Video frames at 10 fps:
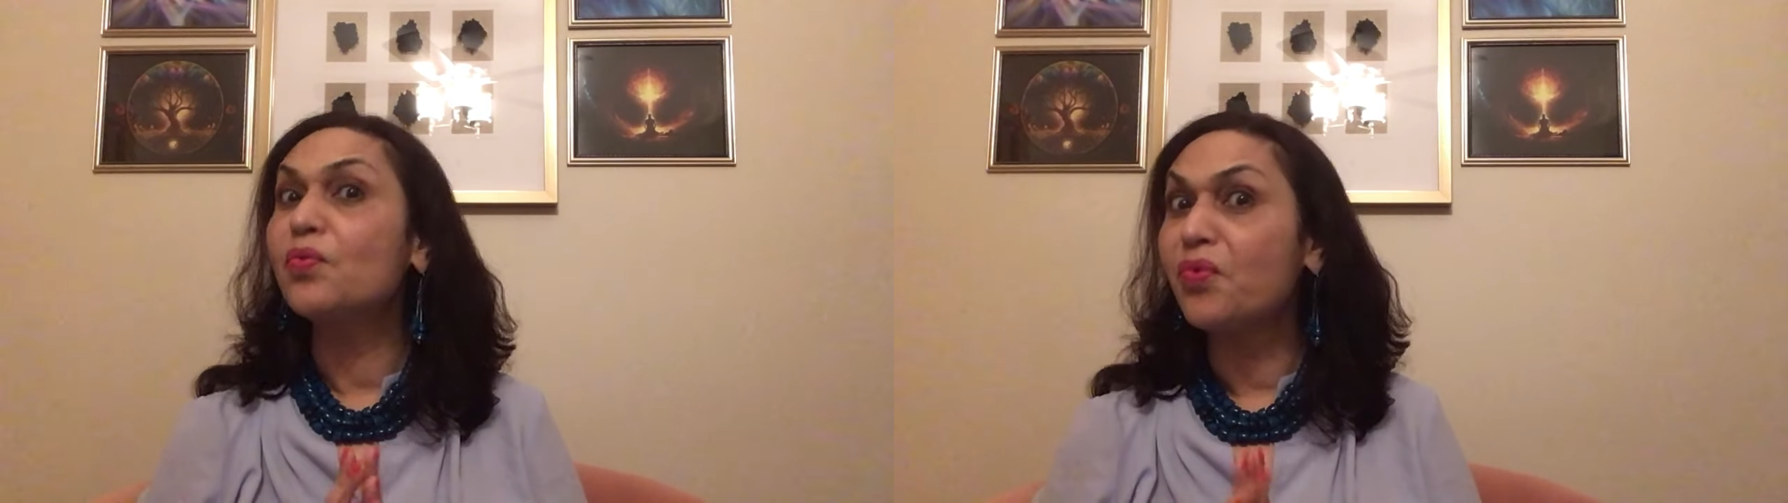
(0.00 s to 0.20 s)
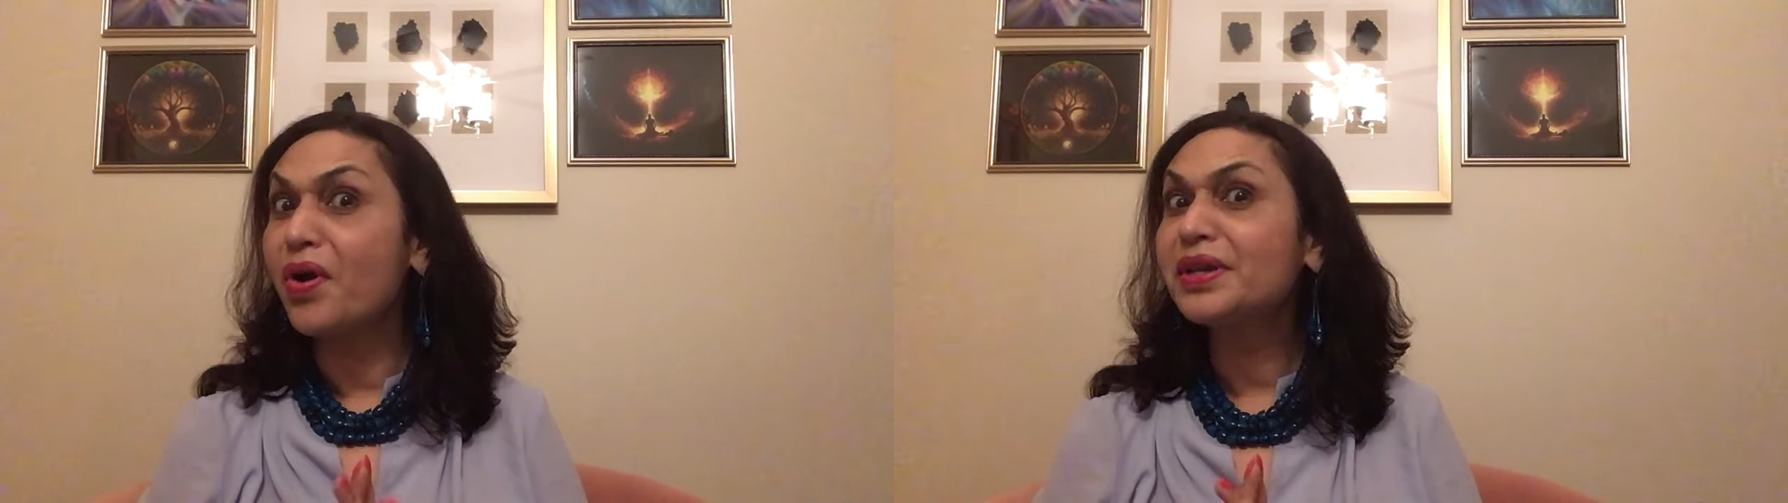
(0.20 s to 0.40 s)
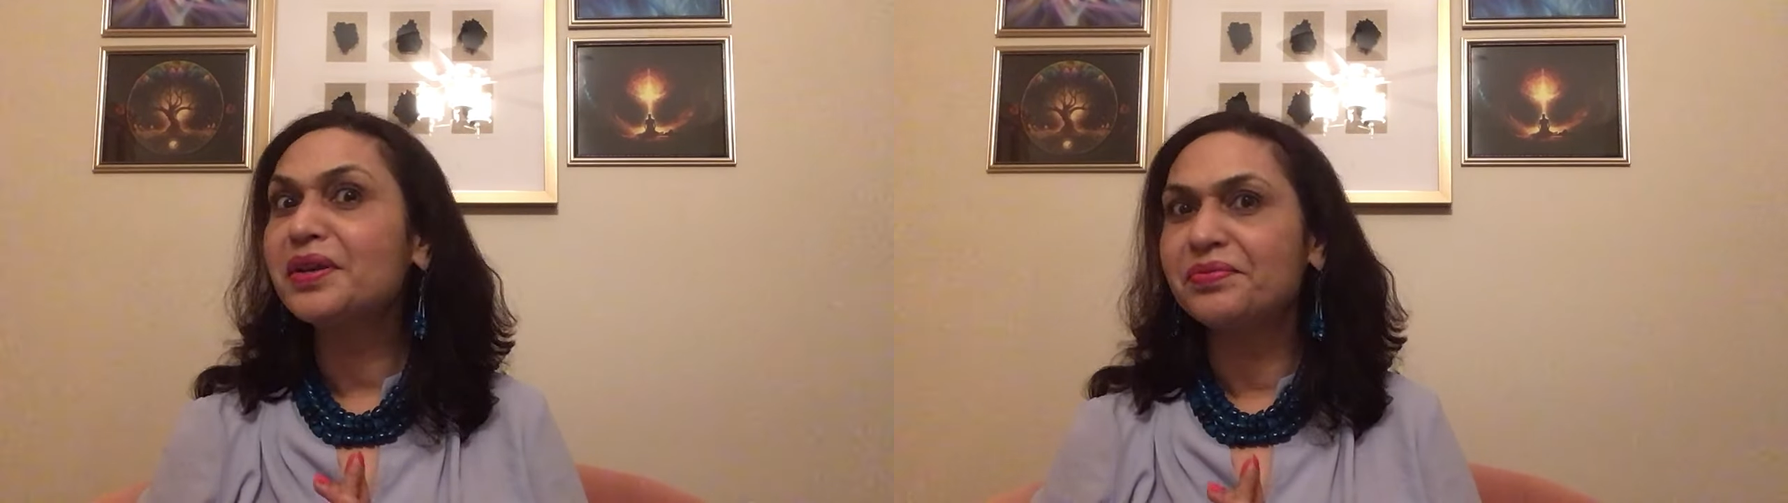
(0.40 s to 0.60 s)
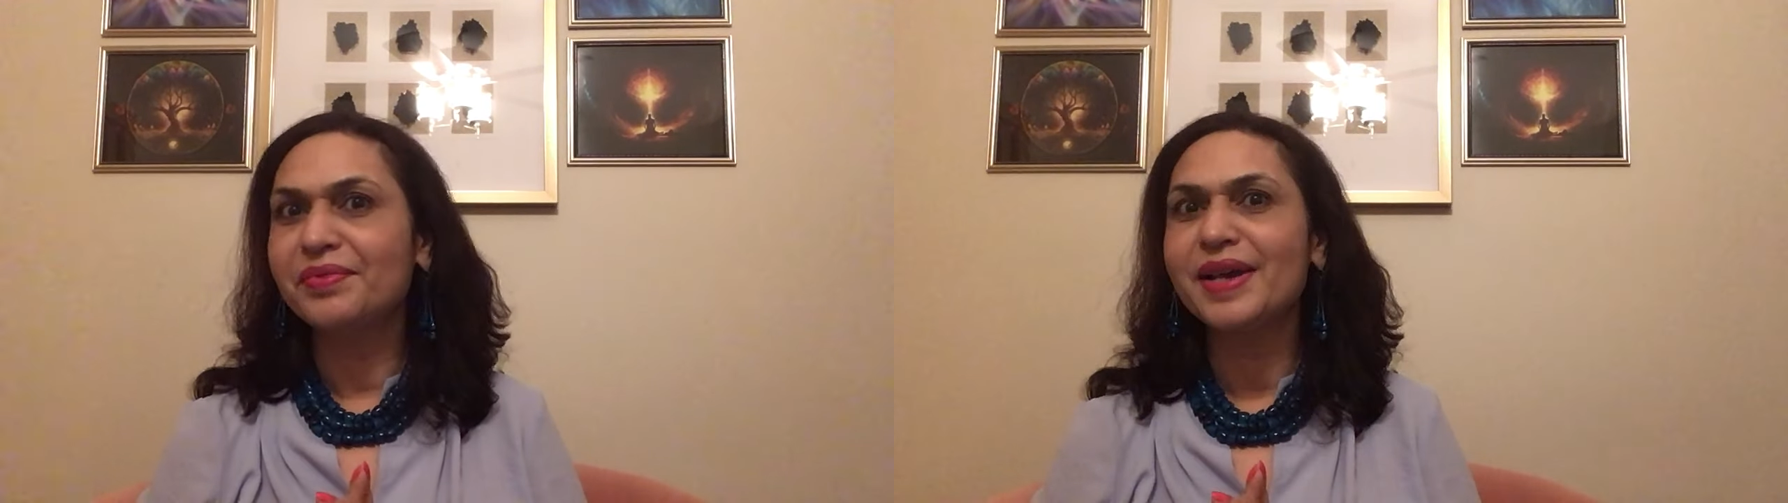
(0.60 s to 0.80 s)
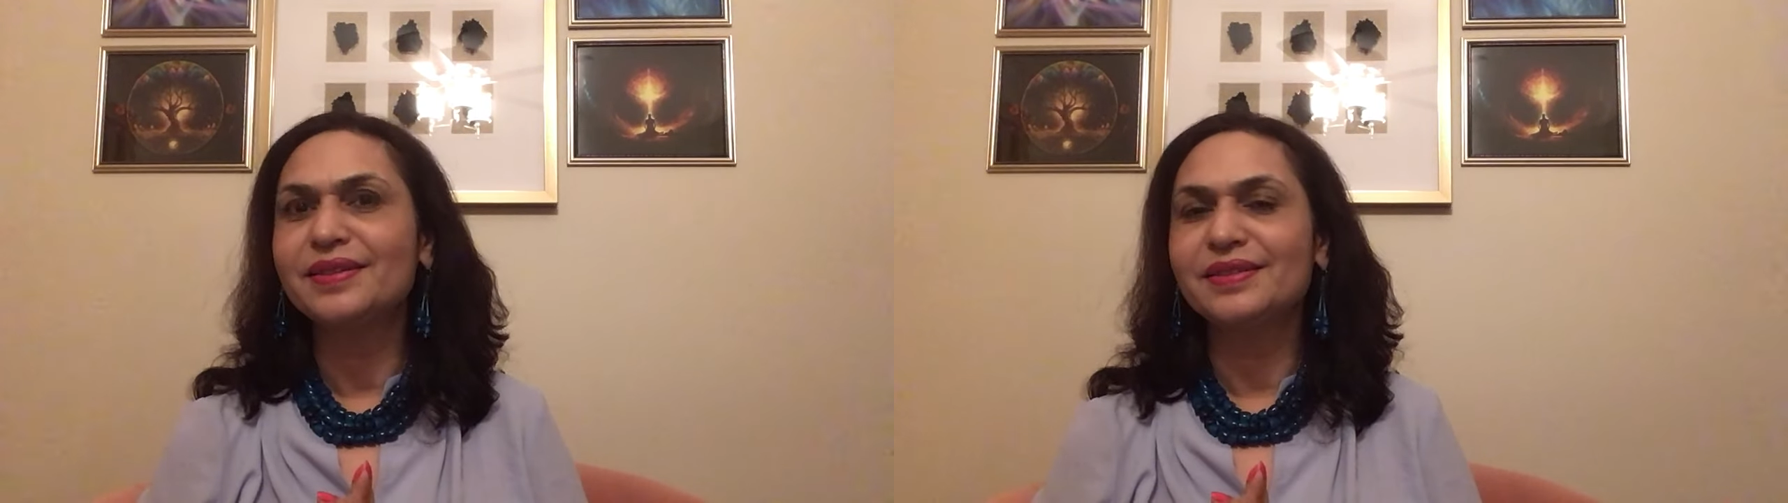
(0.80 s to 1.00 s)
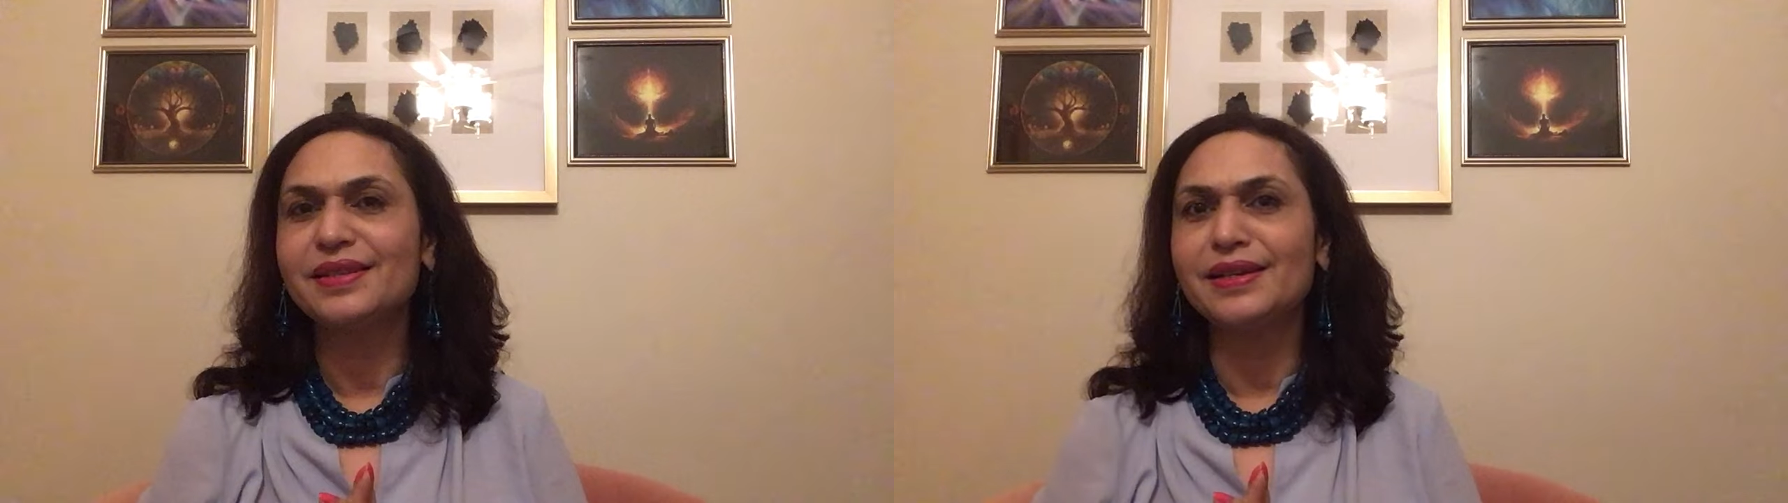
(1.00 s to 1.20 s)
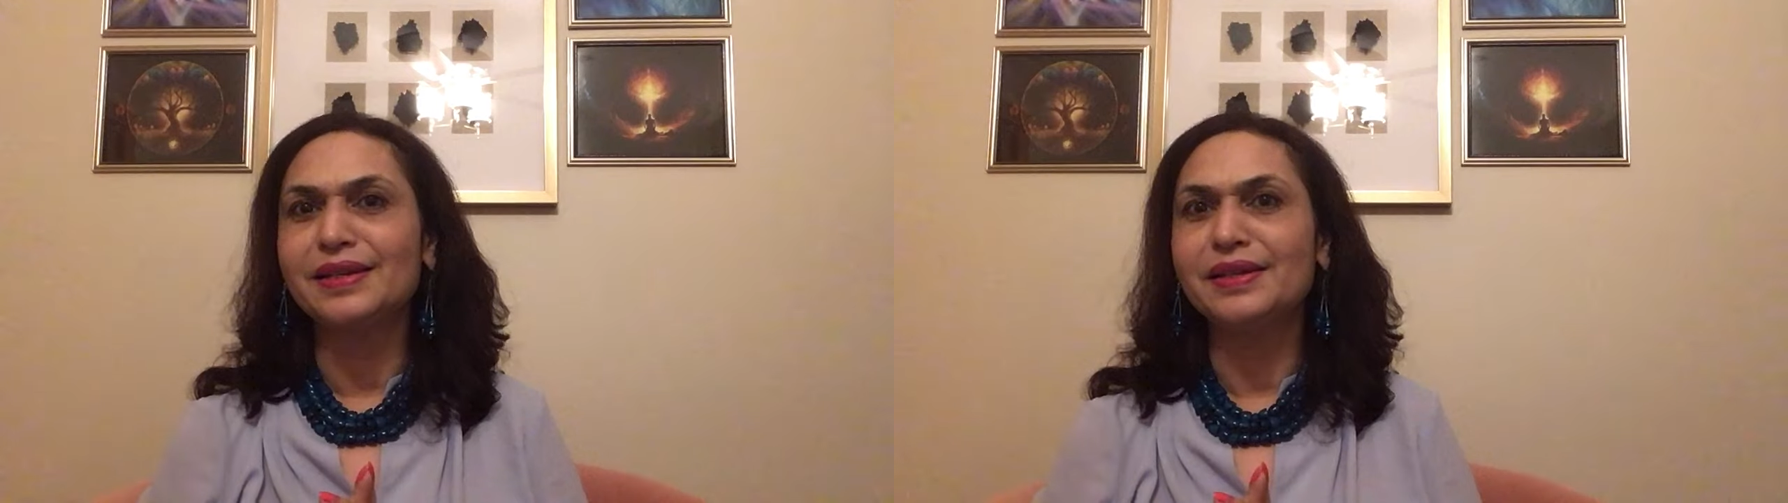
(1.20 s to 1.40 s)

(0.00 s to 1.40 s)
What if I say